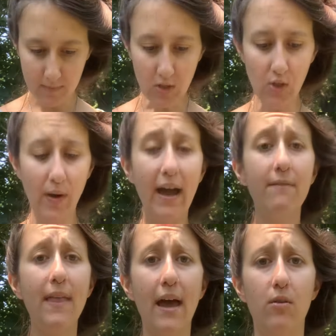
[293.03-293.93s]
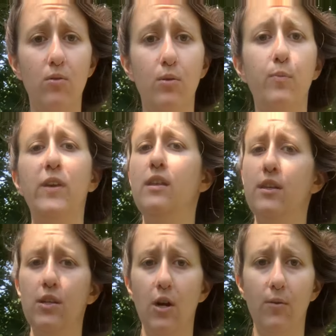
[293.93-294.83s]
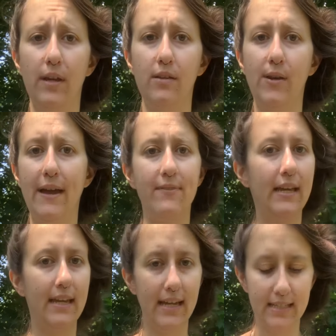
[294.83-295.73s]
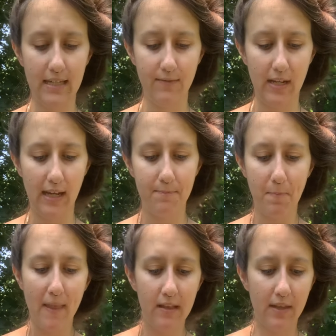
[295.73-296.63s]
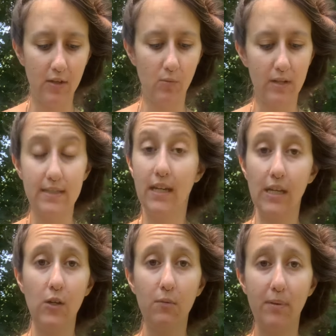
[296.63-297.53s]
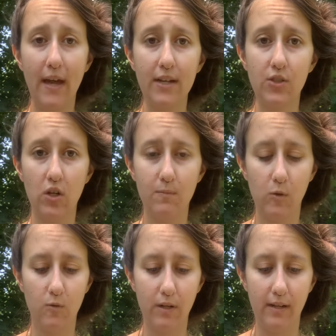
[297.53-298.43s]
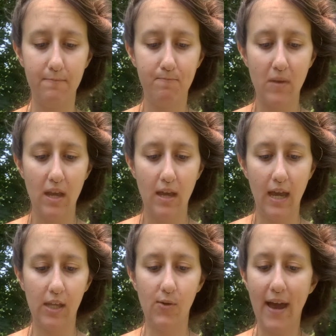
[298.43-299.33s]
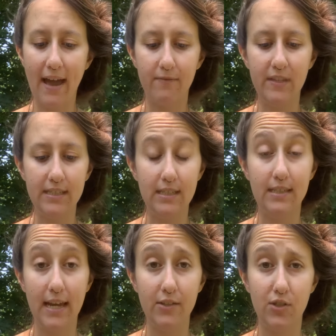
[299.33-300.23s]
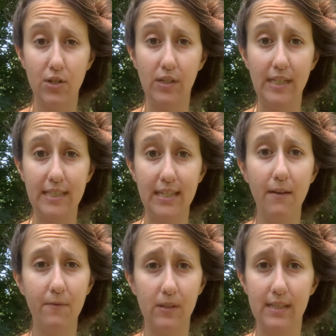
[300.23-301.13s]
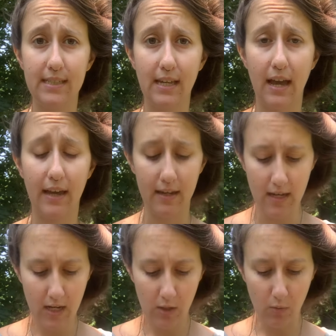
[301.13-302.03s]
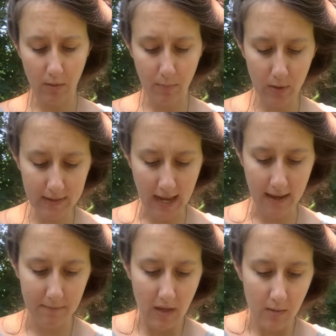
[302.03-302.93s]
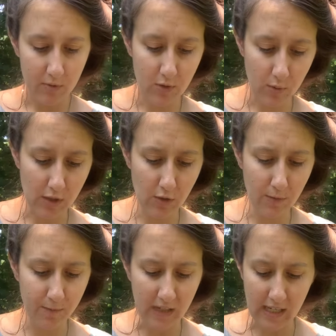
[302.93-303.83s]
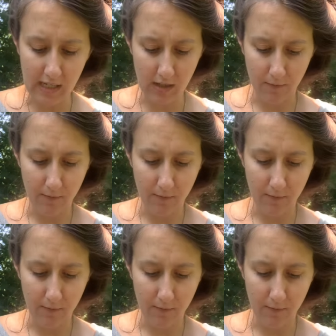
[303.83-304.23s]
you have that whole feeling going, you have that connectivity. Now you want to take your black tourmaline and you have this intention already set for this guy, you want to put that between your feet, in